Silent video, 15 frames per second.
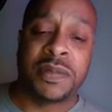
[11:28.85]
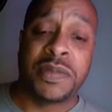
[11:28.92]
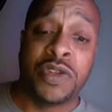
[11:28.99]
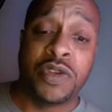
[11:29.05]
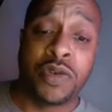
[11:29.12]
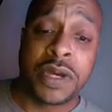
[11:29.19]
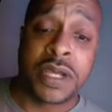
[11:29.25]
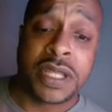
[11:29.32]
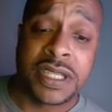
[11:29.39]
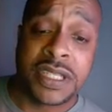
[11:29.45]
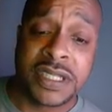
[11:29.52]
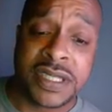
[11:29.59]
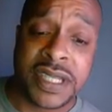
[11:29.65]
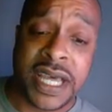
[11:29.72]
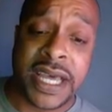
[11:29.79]
up and you'll have to
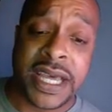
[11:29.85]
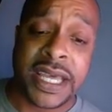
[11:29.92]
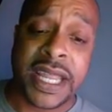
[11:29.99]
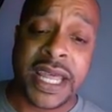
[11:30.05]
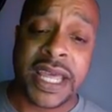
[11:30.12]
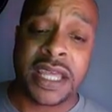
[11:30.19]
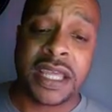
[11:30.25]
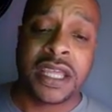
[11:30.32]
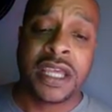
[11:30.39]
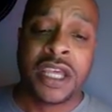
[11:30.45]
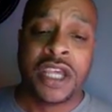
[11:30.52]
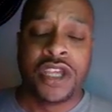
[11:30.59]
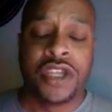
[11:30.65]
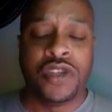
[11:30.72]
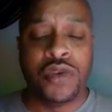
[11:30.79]
decide, hey,
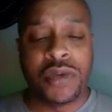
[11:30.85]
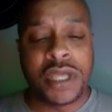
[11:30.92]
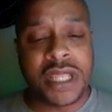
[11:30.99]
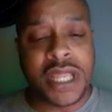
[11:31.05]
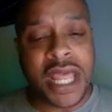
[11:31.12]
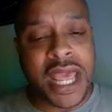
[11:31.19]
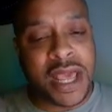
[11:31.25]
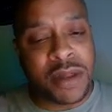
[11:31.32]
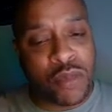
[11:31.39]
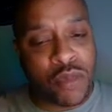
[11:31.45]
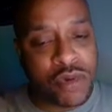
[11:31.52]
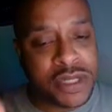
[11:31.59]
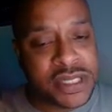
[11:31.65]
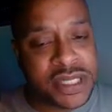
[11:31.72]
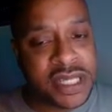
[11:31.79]
you can add
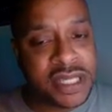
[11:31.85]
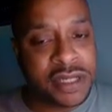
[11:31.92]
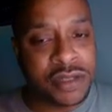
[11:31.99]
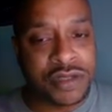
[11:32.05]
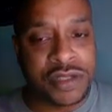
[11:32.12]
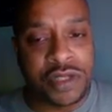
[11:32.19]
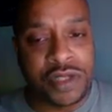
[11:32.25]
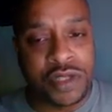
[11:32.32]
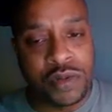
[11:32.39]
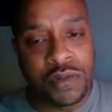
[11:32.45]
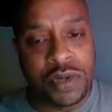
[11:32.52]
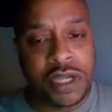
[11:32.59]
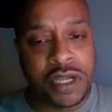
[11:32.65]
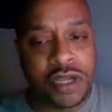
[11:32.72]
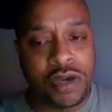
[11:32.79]
more skills. Do you
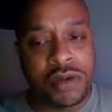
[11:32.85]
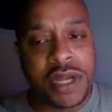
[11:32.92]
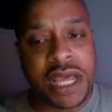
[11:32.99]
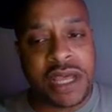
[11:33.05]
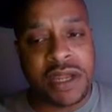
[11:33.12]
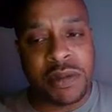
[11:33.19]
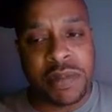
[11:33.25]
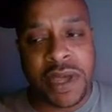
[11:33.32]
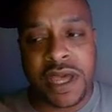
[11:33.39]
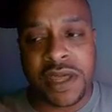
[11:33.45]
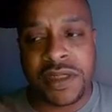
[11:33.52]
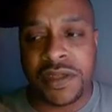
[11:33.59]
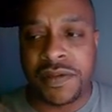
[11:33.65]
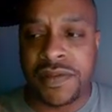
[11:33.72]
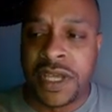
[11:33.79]
want to go down the
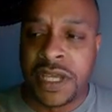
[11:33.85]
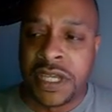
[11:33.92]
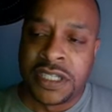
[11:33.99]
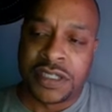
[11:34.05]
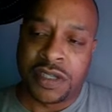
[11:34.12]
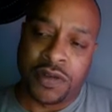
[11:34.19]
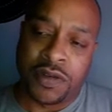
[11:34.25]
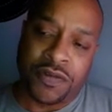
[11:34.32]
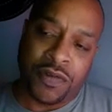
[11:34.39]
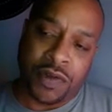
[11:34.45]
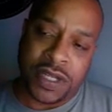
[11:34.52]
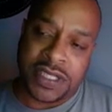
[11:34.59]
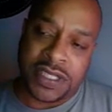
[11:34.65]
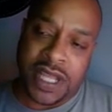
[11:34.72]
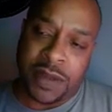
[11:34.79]
path of, so
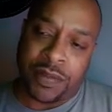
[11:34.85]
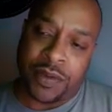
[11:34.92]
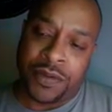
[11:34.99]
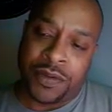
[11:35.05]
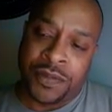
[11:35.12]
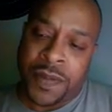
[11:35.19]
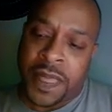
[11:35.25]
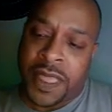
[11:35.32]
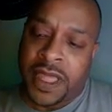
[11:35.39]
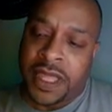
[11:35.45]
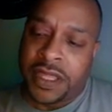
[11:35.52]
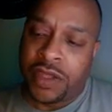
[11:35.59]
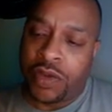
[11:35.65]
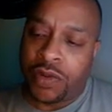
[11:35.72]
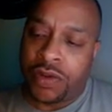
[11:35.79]
for example,
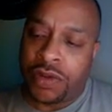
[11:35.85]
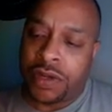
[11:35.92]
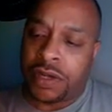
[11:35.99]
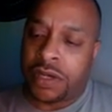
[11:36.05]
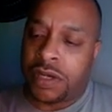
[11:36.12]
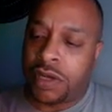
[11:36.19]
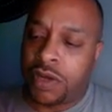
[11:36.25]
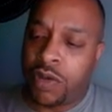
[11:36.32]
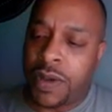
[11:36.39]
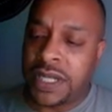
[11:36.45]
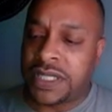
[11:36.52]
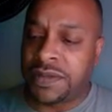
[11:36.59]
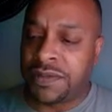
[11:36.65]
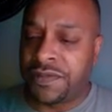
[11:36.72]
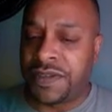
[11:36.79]
your
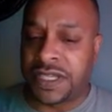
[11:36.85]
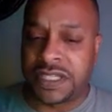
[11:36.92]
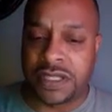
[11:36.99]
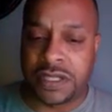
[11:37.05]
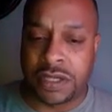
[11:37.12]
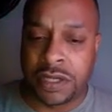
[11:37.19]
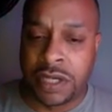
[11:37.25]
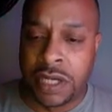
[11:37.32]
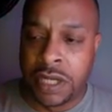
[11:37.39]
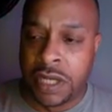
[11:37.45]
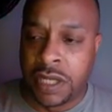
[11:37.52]
quantum fixer,